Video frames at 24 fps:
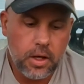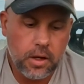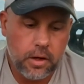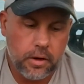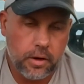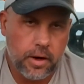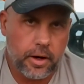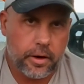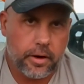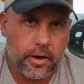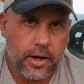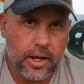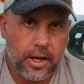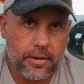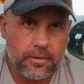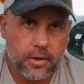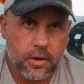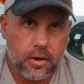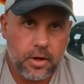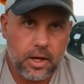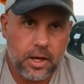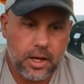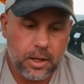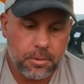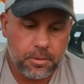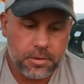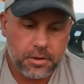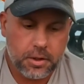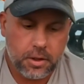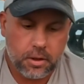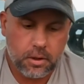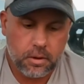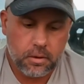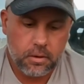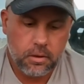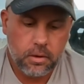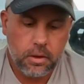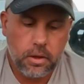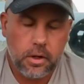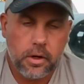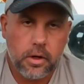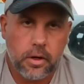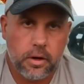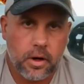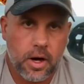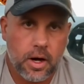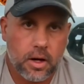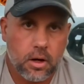you're not gonna have your cam signal,
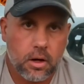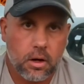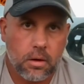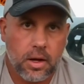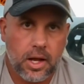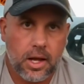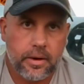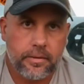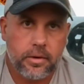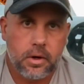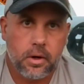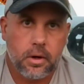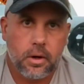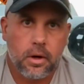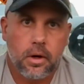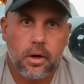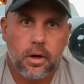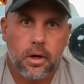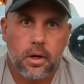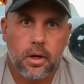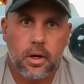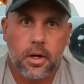you're not gonna have your